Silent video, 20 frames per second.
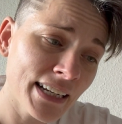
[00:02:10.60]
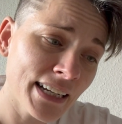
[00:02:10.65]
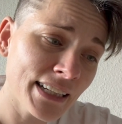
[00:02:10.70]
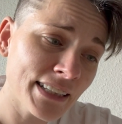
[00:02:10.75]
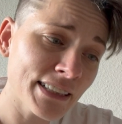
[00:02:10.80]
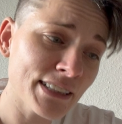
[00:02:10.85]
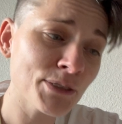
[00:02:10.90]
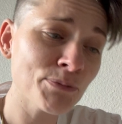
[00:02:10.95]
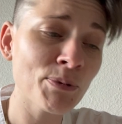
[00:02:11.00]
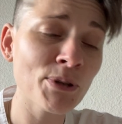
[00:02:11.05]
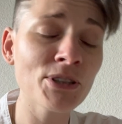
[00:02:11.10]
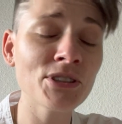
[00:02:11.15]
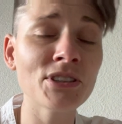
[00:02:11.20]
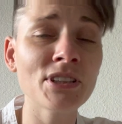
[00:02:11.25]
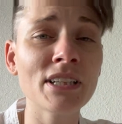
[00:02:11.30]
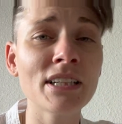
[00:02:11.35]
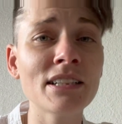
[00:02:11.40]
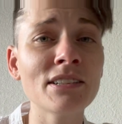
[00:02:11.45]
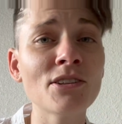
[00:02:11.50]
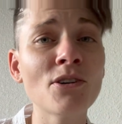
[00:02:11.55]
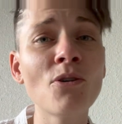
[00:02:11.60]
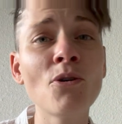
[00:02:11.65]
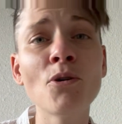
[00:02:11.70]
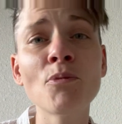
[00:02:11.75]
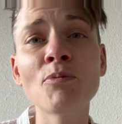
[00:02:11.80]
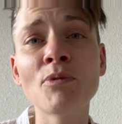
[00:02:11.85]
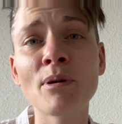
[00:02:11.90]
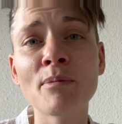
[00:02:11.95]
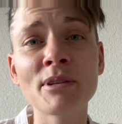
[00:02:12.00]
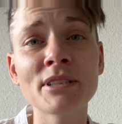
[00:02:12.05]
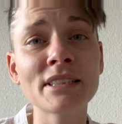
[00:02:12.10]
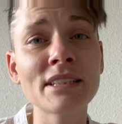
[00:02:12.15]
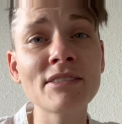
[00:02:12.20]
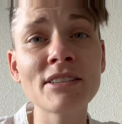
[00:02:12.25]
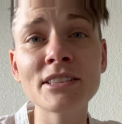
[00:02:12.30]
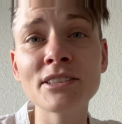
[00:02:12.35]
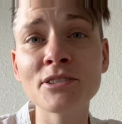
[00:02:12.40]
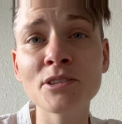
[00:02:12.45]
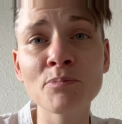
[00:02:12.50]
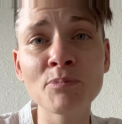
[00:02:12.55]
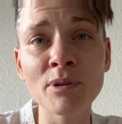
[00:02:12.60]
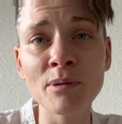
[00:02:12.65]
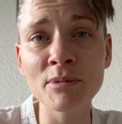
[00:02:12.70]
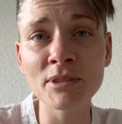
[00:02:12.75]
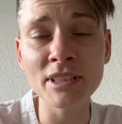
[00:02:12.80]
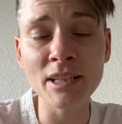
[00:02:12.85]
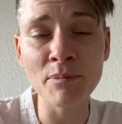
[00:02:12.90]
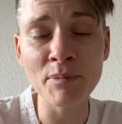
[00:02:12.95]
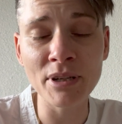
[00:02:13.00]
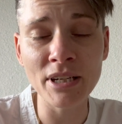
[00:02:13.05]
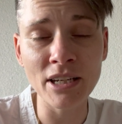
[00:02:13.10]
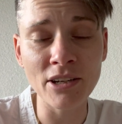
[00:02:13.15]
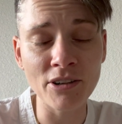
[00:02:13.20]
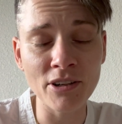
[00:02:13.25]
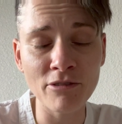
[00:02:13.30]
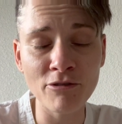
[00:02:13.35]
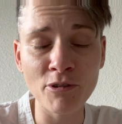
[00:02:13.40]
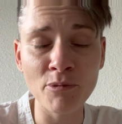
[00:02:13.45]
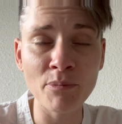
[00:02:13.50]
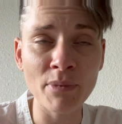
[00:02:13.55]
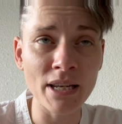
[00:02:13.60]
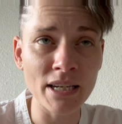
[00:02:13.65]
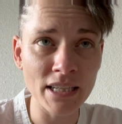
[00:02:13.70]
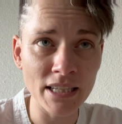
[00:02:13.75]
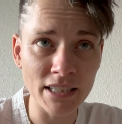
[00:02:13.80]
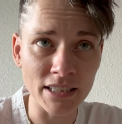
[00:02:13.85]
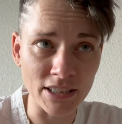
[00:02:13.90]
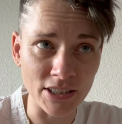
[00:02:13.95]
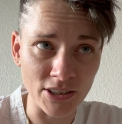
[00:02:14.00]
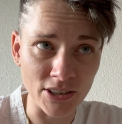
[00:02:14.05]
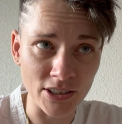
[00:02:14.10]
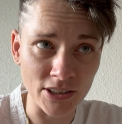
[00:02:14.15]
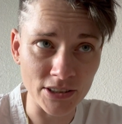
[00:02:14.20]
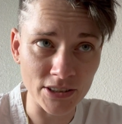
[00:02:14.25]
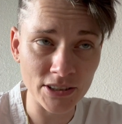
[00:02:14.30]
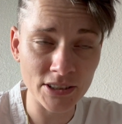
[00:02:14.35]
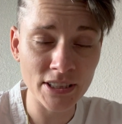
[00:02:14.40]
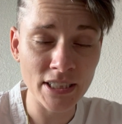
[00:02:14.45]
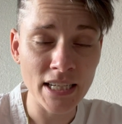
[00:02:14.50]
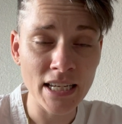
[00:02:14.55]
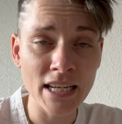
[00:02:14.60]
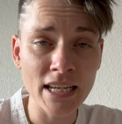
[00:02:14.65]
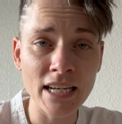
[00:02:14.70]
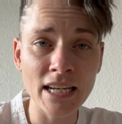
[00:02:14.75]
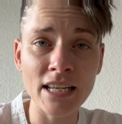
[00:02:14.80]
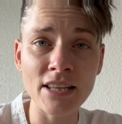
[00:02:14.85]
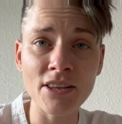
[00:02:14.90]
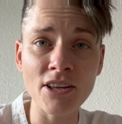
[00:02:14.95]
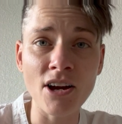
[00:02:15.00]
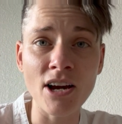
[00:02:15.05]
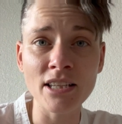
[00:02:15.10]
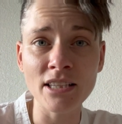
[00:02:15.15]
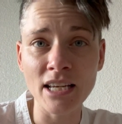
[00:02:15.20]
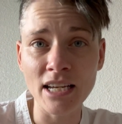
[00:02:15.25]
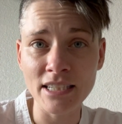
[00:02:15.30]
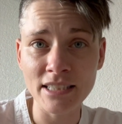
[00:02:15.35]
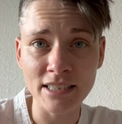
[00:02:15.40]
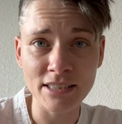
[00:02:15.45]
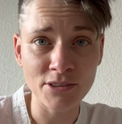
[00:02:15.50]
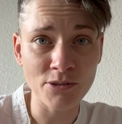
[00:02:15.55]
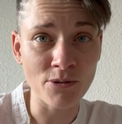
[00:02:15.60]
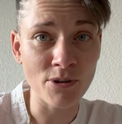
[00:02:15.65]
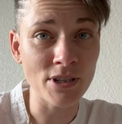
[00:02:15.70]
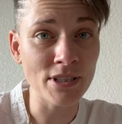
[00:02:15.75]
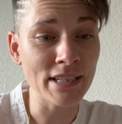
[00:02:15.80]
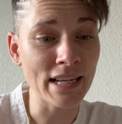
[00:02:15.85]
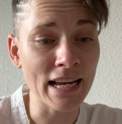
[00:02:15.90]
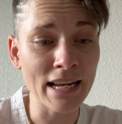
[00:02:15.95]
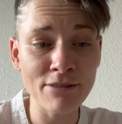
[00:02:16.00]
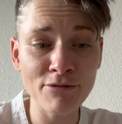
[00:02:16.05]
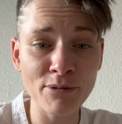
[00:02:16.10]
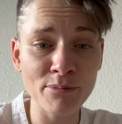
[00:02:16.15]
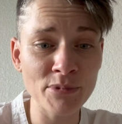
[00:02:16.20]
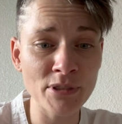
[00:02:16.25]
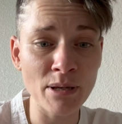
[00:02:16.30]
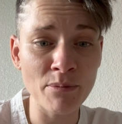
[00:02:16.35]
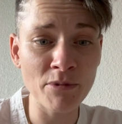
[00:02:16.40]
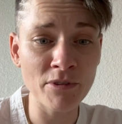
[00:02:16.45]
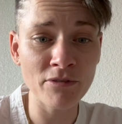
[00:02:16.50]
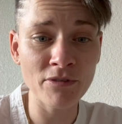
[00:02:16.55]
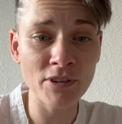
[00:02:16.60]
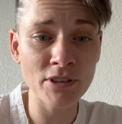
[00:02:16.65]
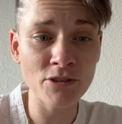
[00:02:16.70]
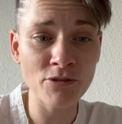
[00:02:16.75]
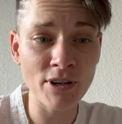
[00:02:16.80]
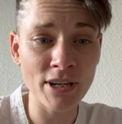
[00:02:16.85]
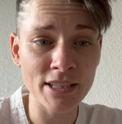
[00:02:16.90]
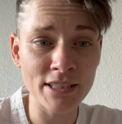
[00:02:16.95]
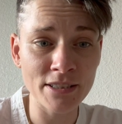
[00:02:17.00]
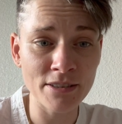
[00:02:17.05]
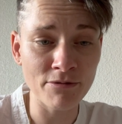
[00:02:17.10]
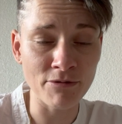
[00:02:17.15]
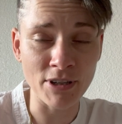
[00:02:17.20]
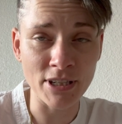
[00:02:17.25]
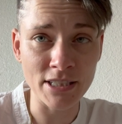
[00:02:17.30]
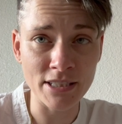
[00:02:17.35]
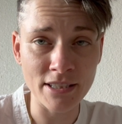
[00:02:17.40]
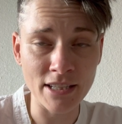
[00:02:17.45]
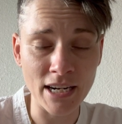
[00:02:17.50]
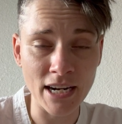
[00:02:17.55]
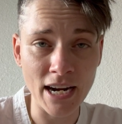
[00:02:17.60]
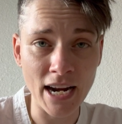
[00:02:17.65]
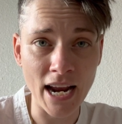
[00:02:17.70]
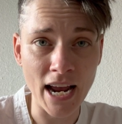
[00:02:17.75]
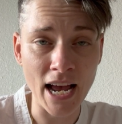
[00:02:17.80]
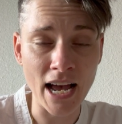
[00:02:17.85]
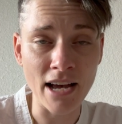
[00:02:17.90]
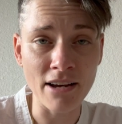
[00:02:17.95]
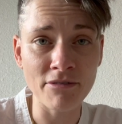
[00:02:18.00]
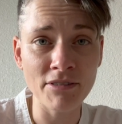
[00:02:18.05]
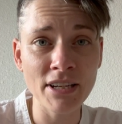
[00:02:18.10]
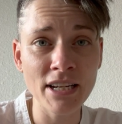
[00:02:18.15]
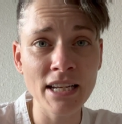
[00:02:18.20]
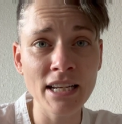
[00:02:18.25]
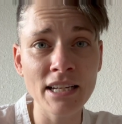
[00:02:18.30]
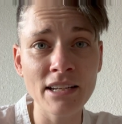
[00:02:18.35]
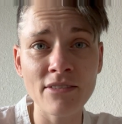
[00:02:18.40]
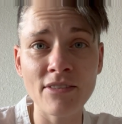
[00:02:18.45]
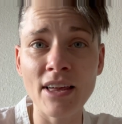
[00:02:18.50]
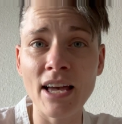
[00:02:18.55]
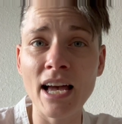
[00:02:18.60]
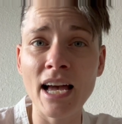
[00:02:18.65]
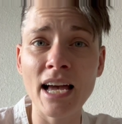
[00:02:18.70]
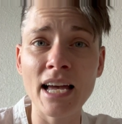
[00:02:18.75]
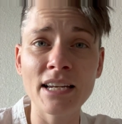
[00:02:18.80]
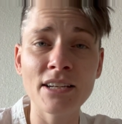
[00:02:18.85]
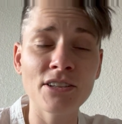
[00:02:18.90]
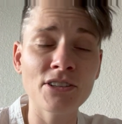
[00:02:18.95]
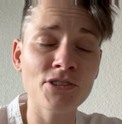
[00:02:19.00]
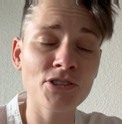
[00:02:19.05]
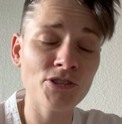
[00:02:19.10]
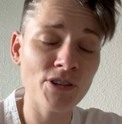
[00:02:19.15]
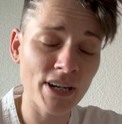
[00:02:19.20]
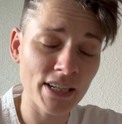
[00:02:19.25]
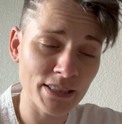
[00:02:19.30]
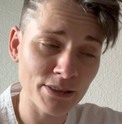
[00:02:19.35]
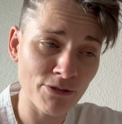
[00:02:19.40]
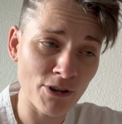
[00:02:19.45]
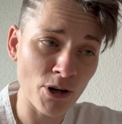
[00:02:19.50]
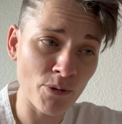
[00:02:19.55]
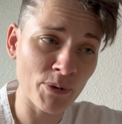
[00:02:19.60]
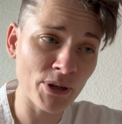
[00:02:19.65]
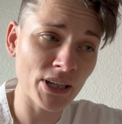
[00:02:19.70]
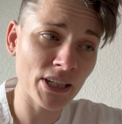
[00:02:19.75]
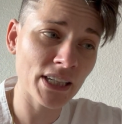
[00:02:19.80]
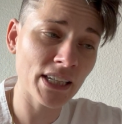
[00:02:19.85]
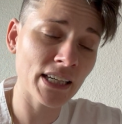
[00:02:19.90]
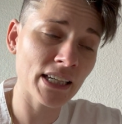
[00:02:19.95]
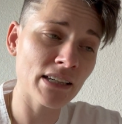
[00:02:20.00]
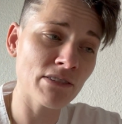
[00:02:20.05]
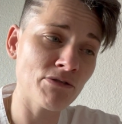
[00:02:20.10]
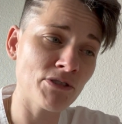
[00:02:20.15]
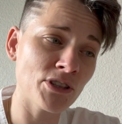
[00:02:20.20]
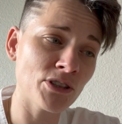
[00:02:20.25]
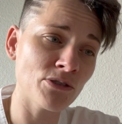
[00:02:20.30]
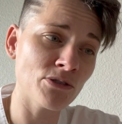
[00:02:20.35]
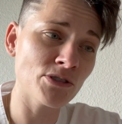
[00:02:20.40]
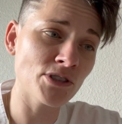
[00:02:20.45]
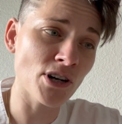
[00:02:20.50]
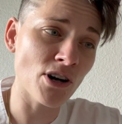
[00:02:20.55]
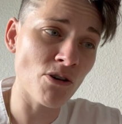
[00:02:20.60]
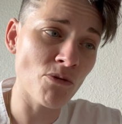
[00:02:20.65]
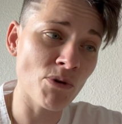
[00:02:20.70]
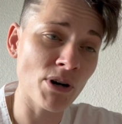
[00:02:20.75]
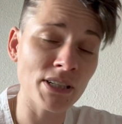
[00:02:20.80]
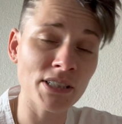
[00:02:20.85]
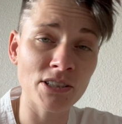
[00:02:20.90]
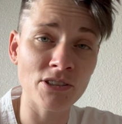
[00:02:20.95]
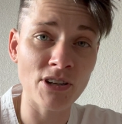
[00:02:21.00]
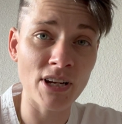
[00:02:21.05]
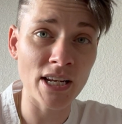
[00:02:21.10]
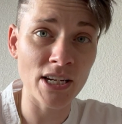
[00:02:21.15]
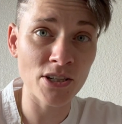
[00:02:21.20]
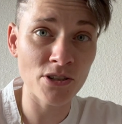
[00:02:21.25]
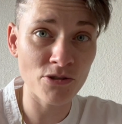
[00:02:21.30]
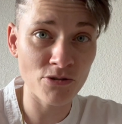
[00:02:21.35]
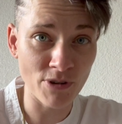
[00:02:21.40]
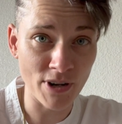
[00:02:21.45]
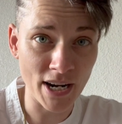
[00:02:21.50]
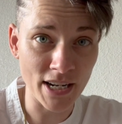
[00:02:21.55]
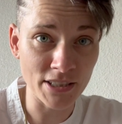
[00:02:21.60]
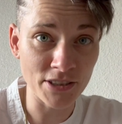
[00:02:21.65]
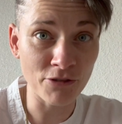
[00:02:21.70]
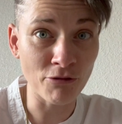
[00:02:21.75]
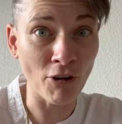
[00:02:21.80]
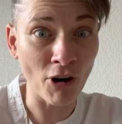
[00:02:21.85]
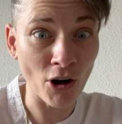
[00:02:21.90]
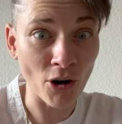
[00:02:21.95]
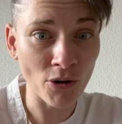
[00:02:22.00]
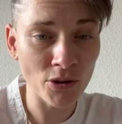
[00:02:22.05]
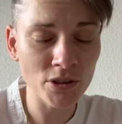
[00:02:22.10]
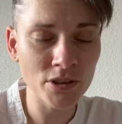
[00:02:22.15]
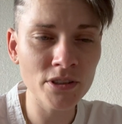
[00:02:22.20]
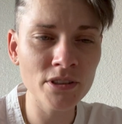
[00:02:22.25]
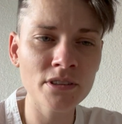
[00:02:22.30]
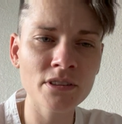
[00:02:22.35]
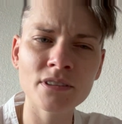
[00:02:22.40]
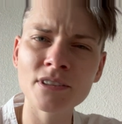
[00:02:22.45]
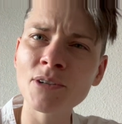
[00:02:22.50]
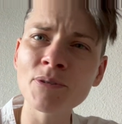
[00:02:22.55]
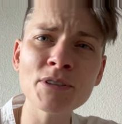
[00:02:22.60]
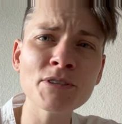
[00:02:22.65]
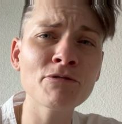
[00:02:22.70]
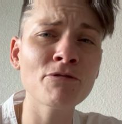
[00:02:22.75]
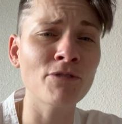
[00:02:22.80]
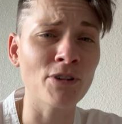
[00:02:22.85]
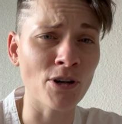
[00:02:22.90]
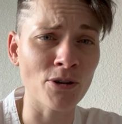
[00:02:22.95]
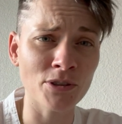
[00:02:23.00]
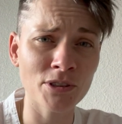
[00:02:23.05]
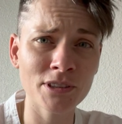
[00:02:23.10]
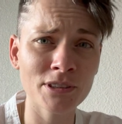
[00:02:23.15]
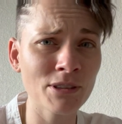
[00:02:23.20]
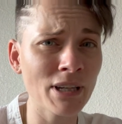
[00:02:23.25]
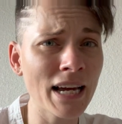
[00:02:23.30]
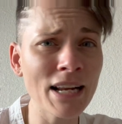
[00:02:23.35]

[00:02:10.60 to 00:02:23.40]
this person, the whole premise, and this is a premise I've been hearing for many years in the online discourse and from some of the trans friends that I have, that you're transphobic if you don't want to date trans folks. It's always folks.